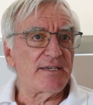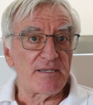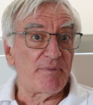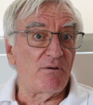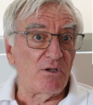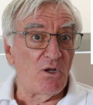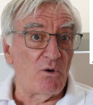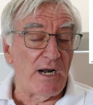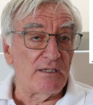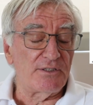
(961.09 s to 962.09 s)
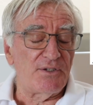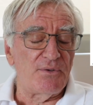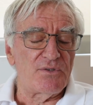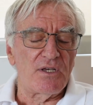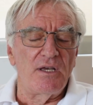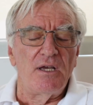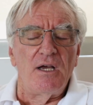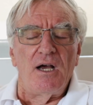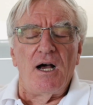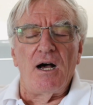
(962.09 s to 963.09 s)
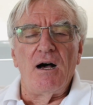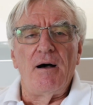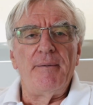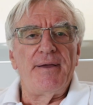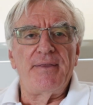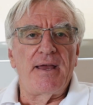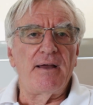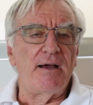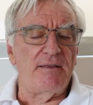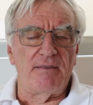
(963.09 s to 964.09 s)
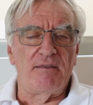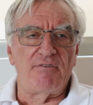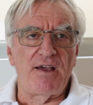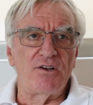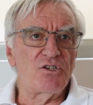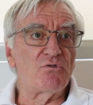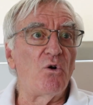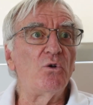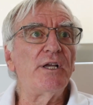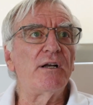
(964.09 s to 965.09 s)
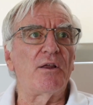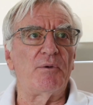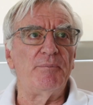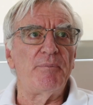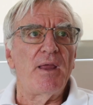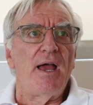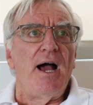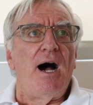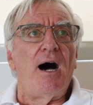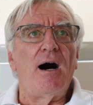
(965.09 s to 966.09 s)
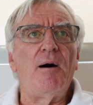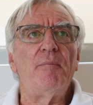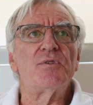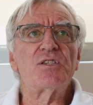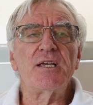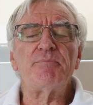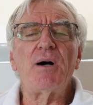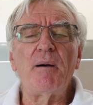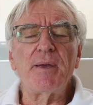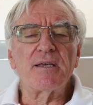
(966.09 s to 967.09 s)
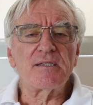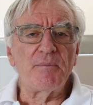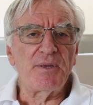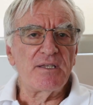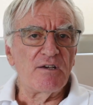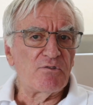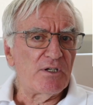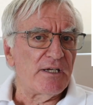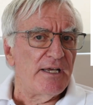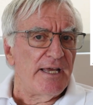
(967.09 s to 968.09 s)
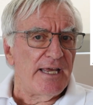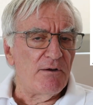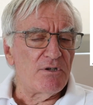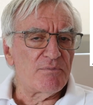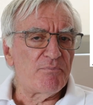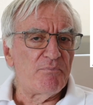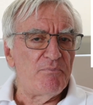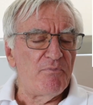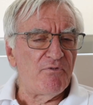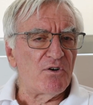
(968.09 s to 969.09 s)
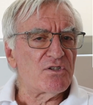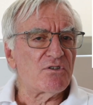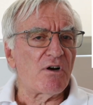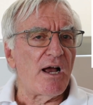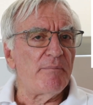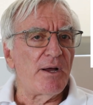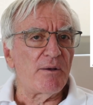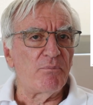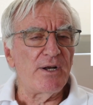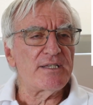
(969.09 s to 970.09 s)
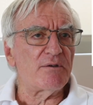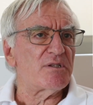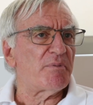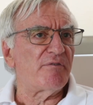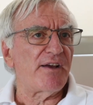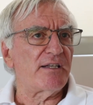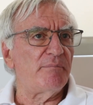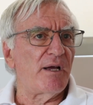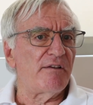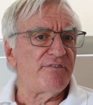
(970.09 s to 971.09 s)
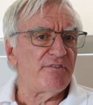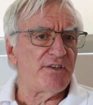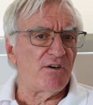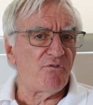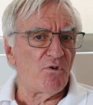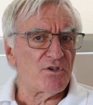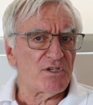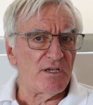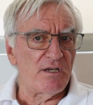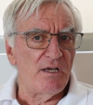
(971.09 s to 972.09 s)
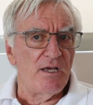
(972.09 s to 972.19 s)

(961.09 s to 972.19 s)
except they were at lower altitudes. And the fighters just rolled in on them. Skip bombing is something different. It was first tried by the Brits. It was perfected by the 5th Air Force in